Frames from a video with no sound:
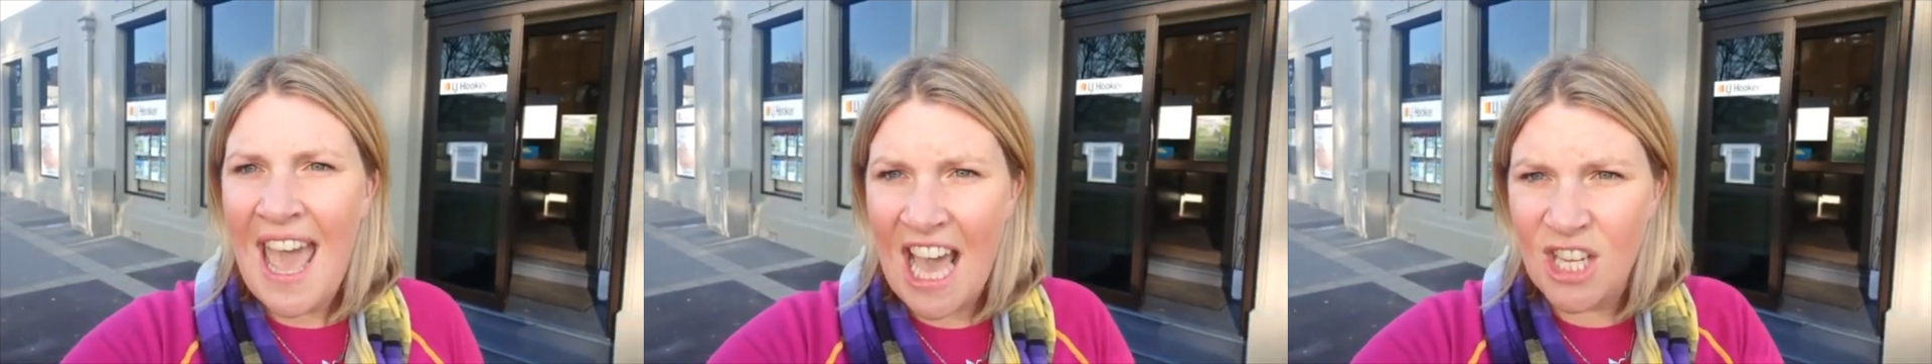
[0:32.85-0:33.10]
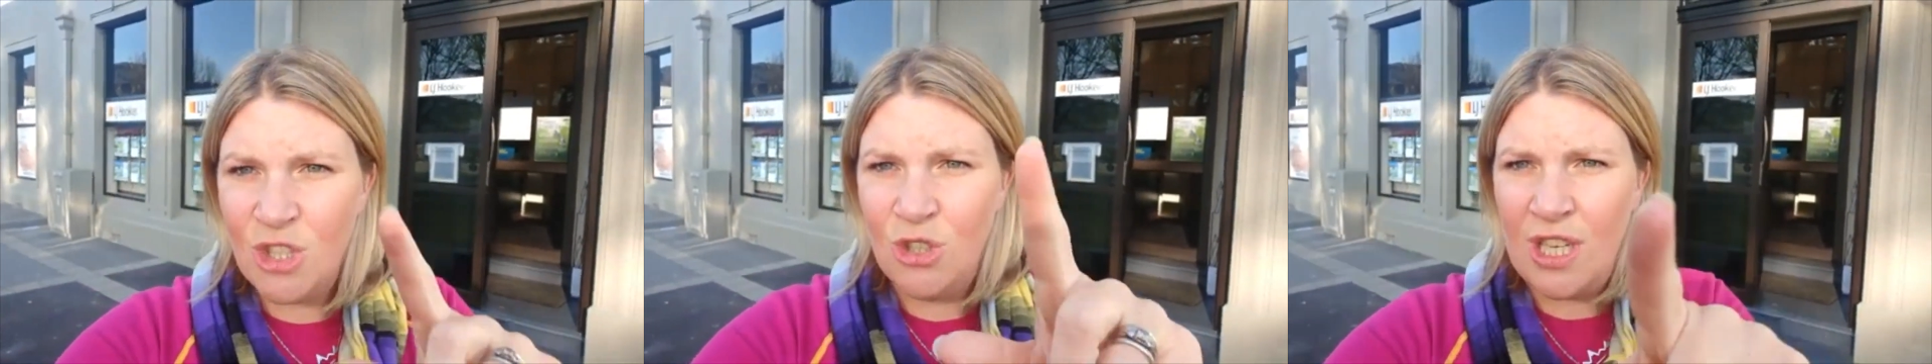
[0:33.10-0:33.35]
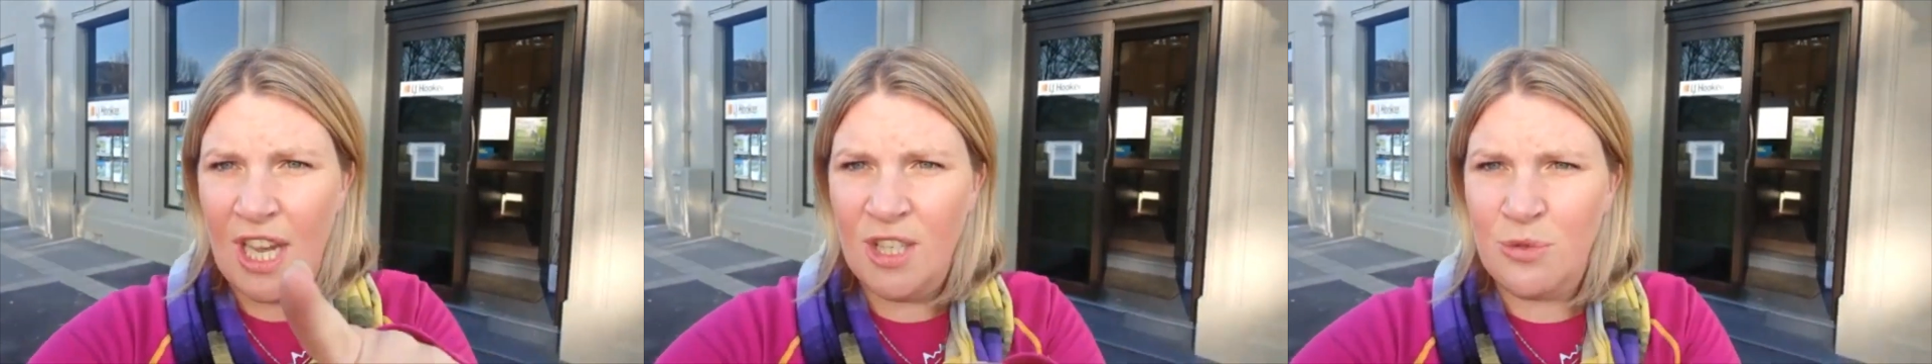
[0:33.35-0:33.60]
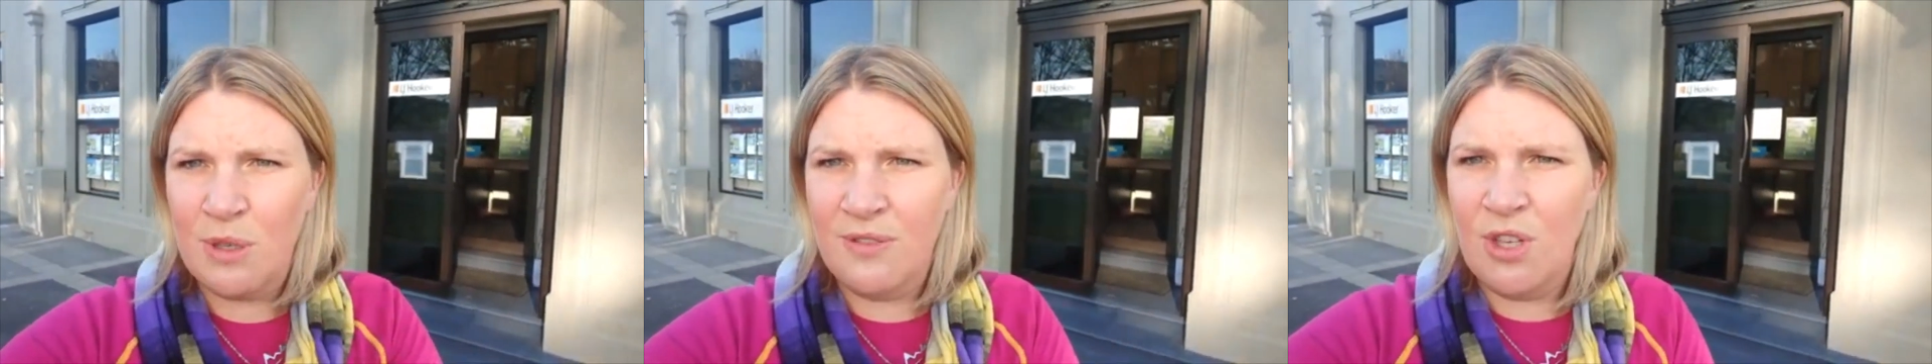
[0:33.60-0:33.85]
As you
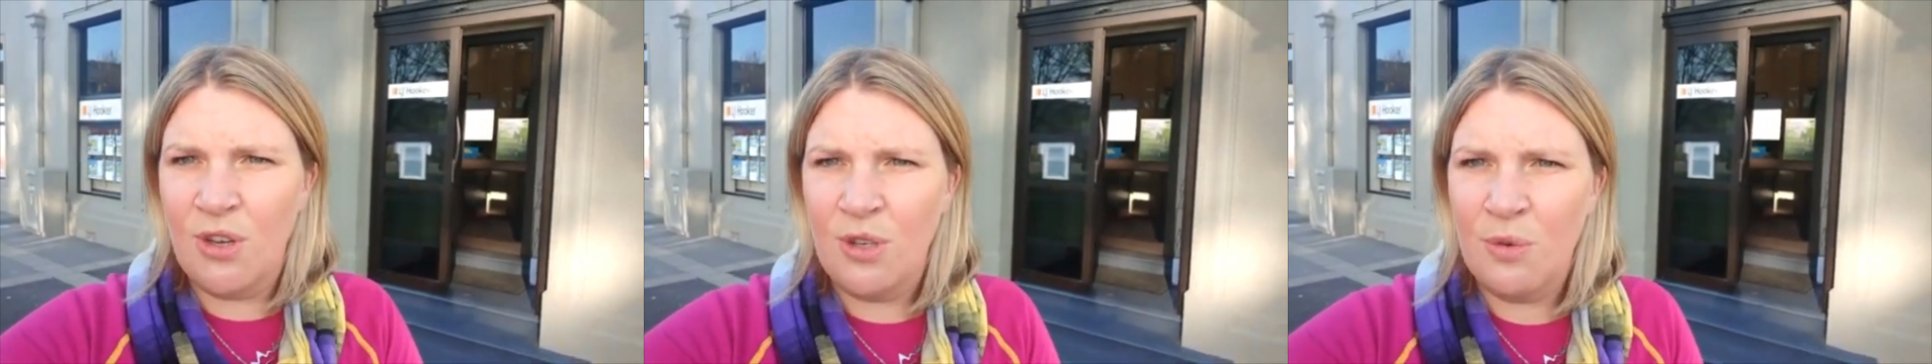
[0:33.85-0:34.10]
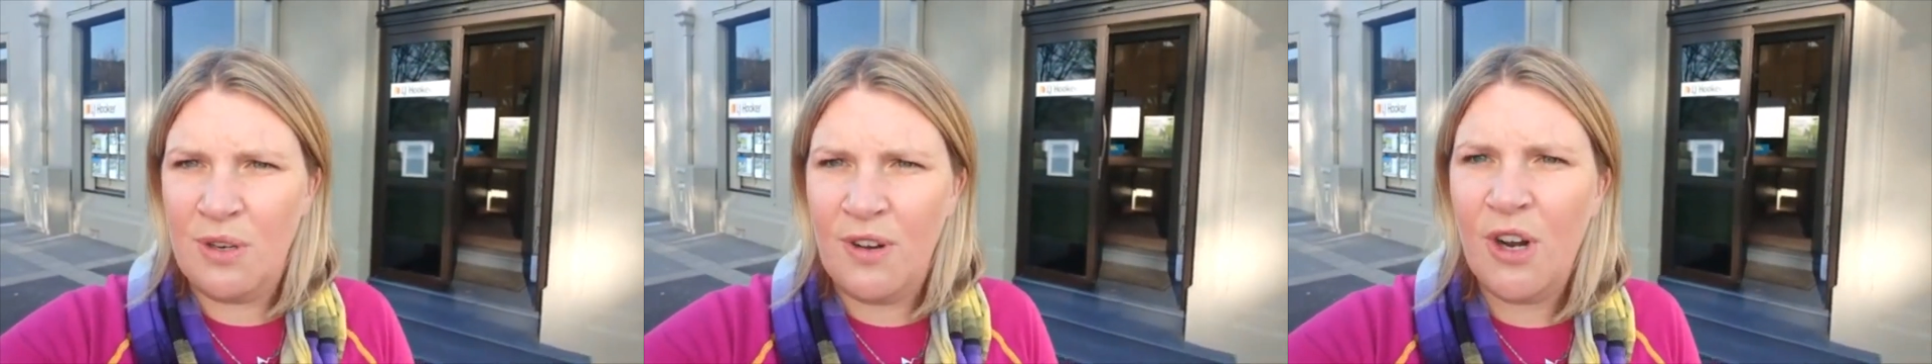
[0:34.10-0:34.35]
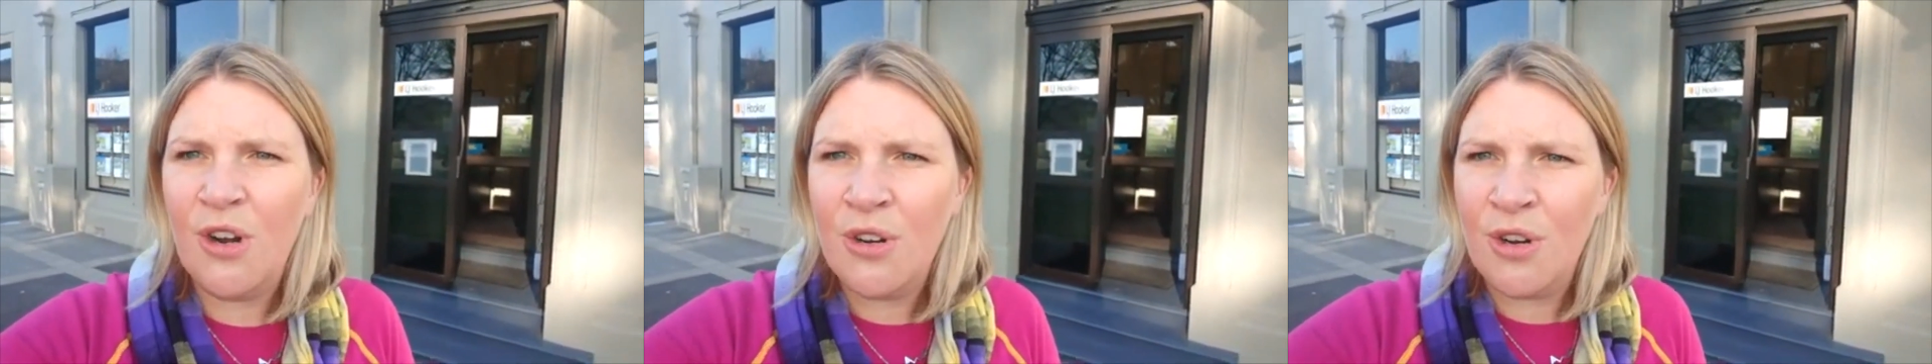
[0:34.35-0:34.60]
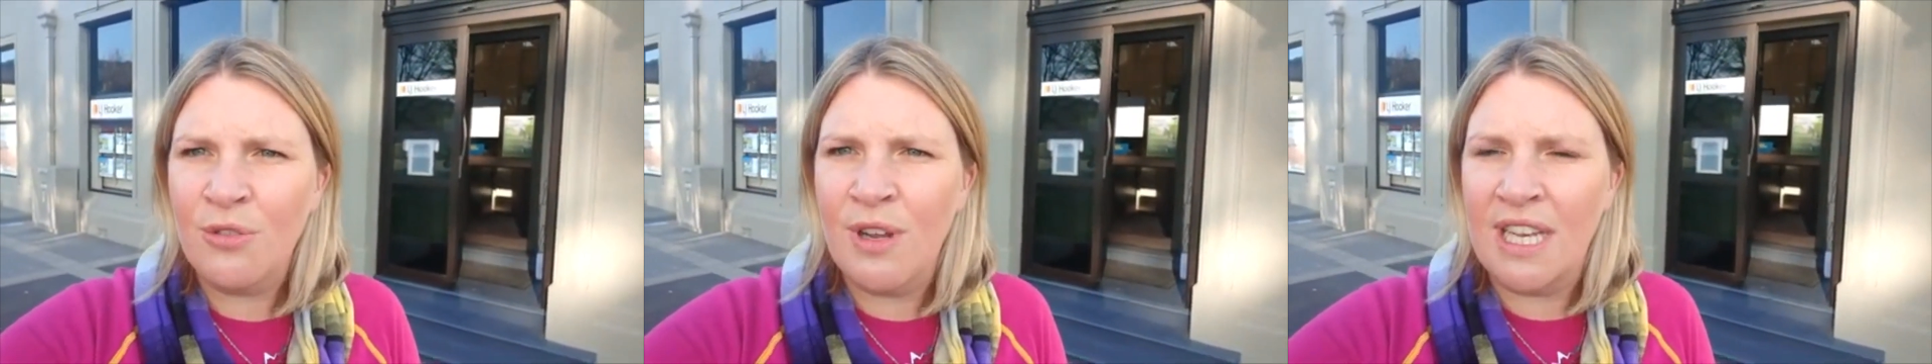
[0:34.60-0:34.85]
guys would have known, you would have
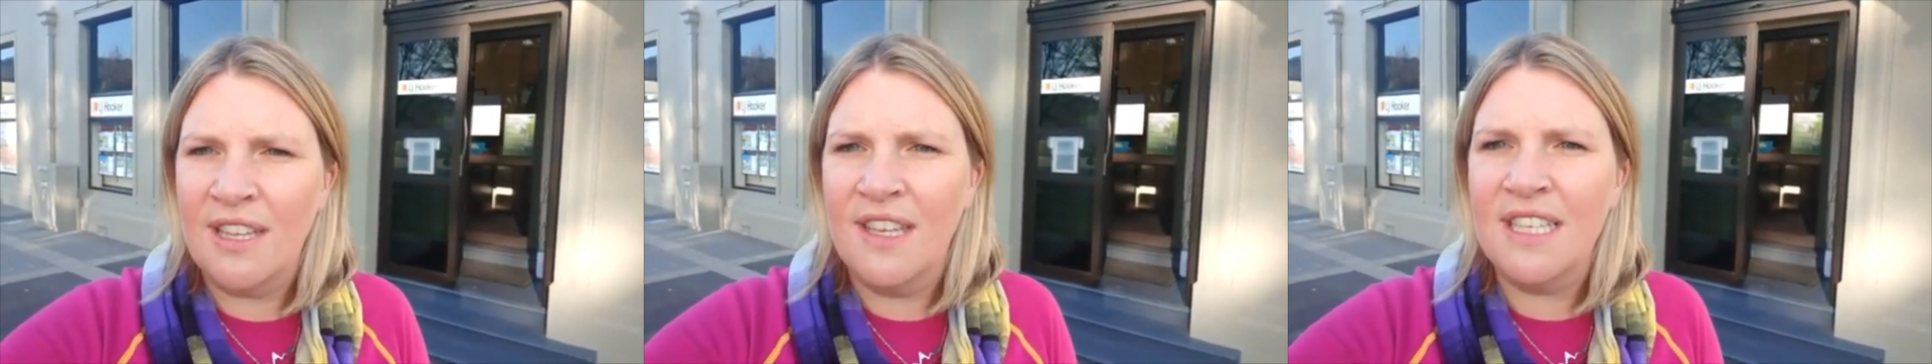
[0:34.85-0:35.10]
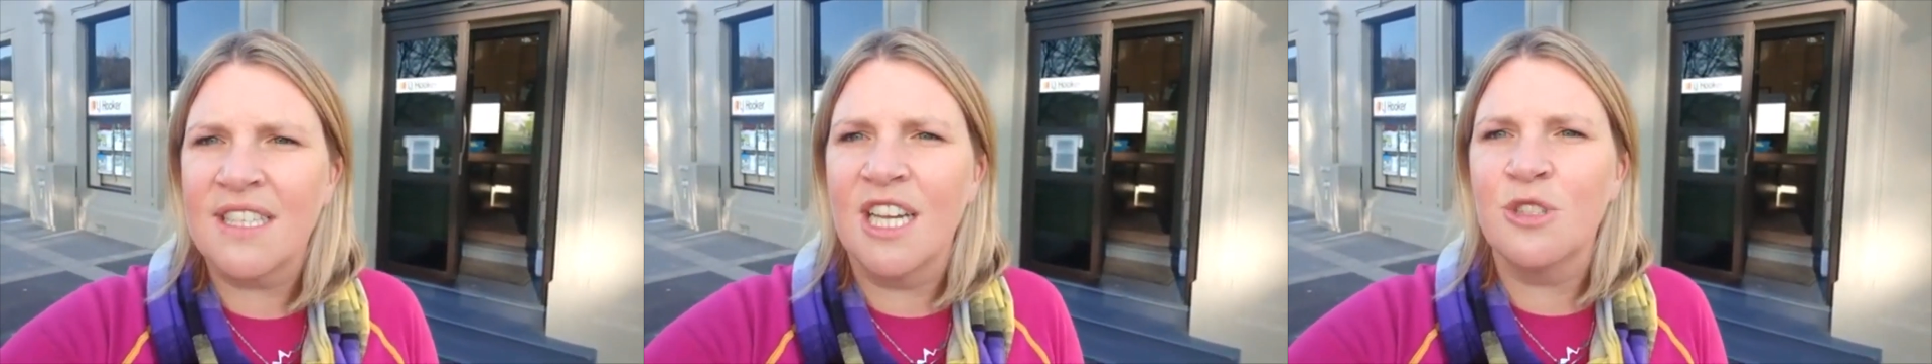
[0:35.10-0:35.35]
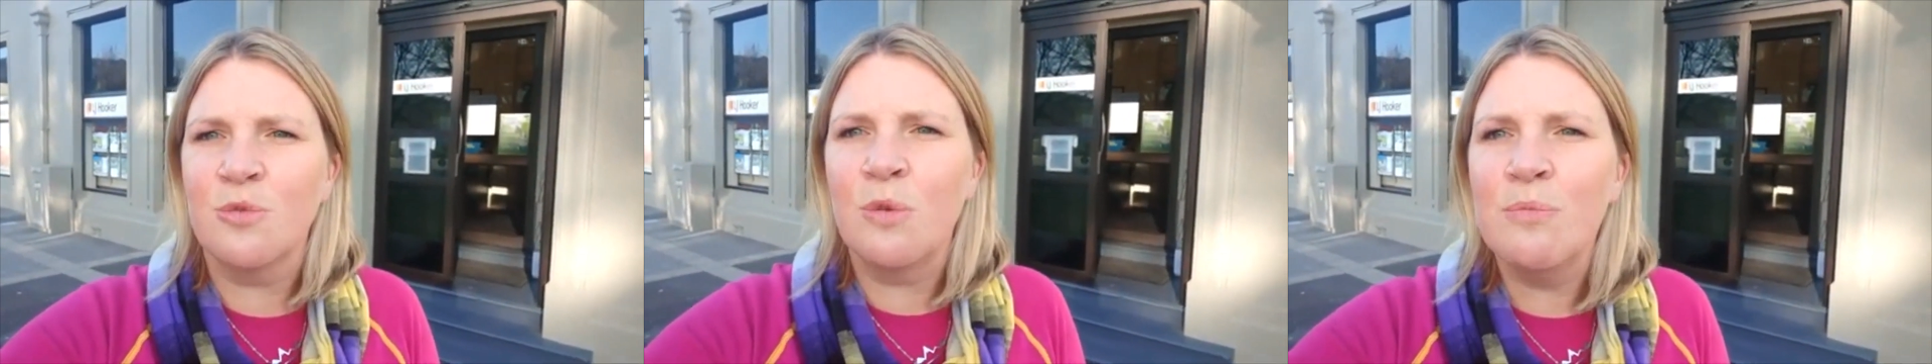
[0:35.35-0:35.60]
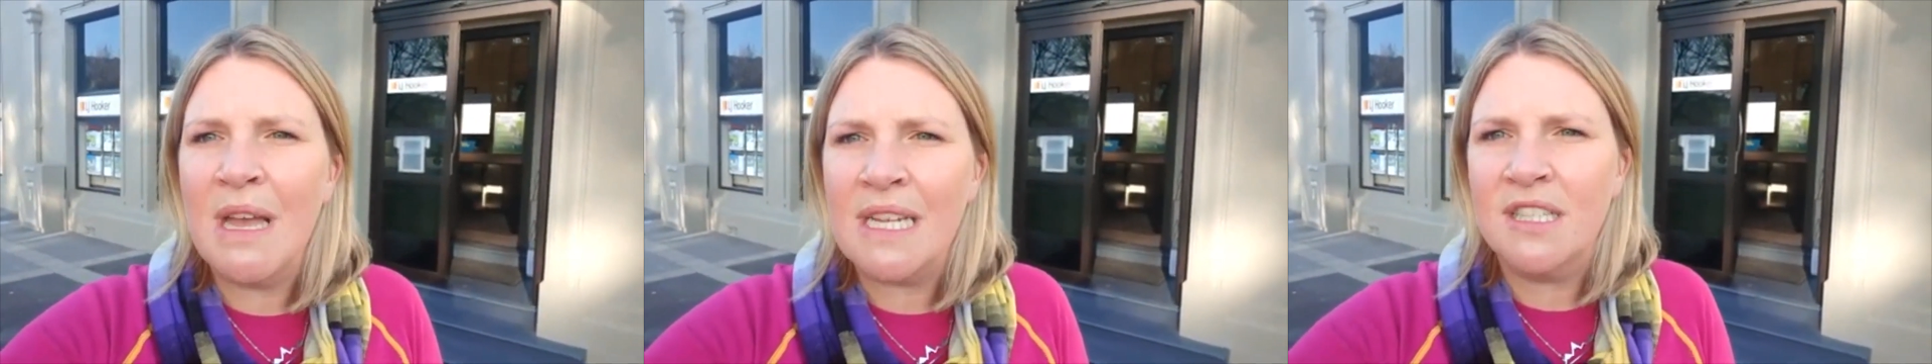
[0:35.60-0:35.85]
heard already, these guys were
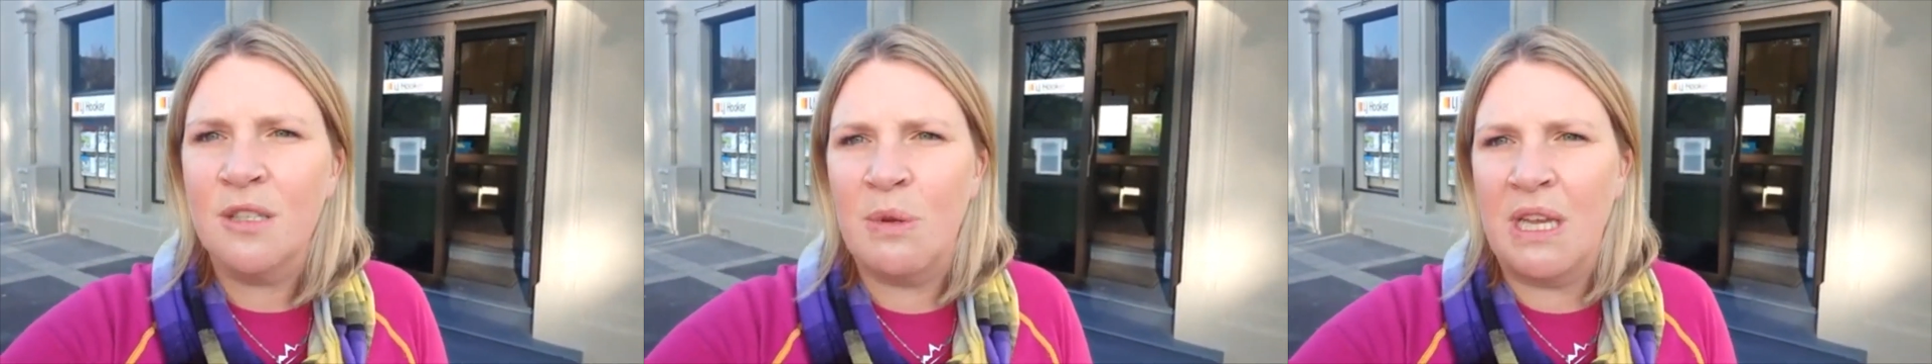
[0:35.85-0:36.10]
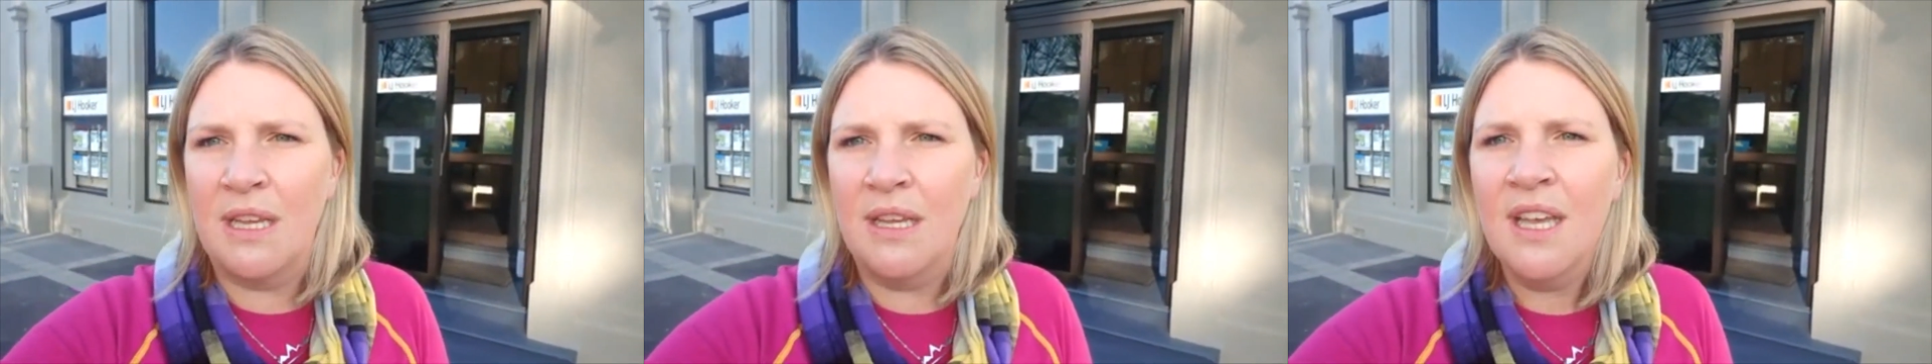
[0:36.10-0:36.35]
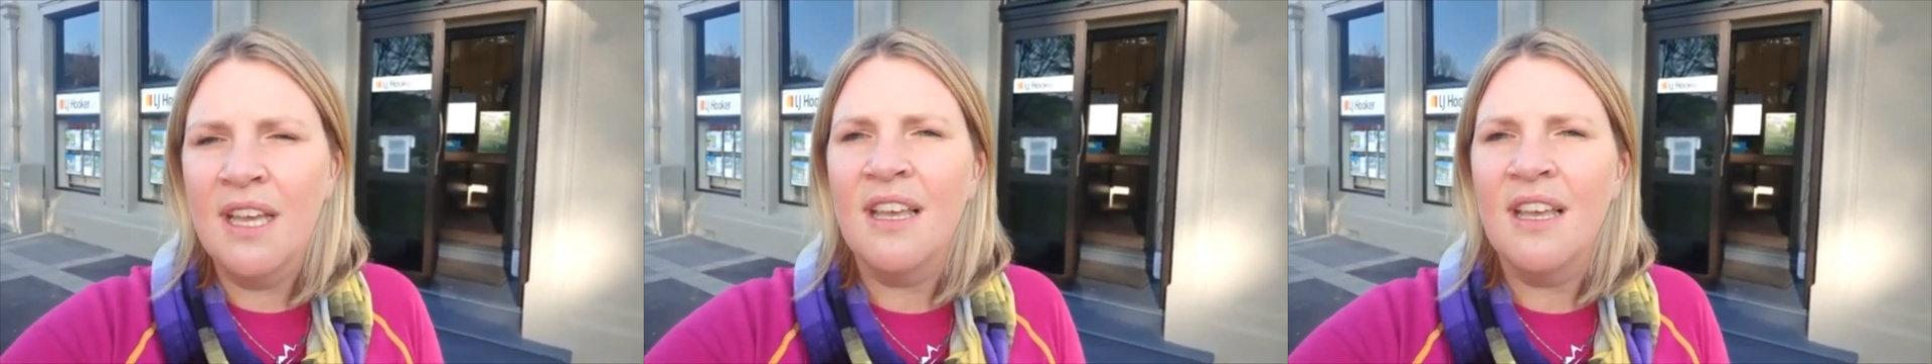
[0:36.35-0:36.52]
meant to be